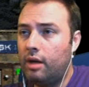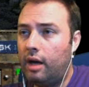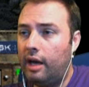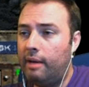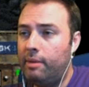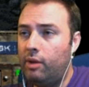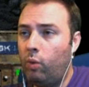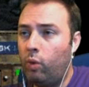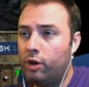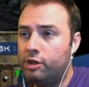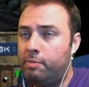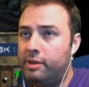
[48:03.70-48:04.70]
I am in the
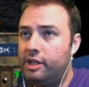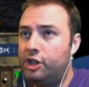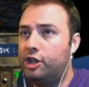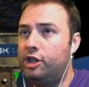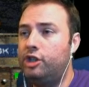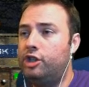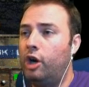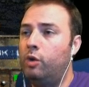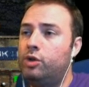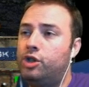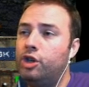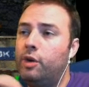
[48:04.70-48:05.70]
worst position.
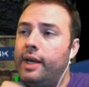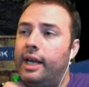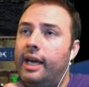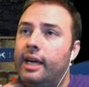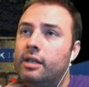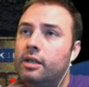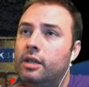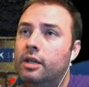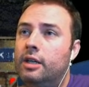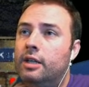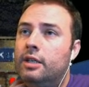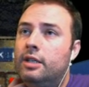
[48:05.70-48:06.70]
Don't do it, Ian!
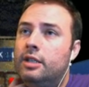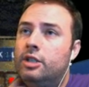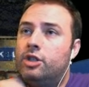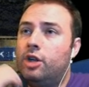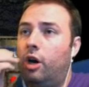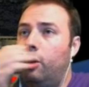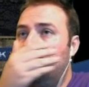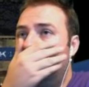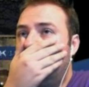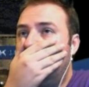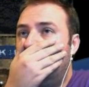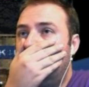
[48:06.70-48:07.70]
Don't!
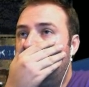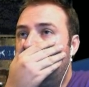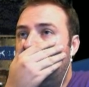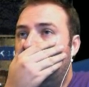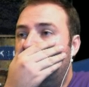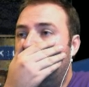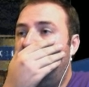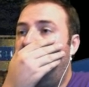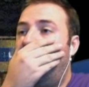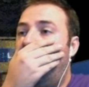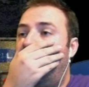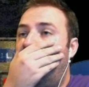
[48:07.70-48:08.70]

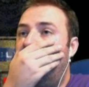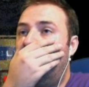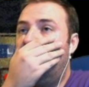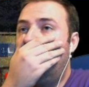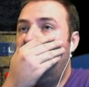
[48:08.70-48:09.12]
Oh!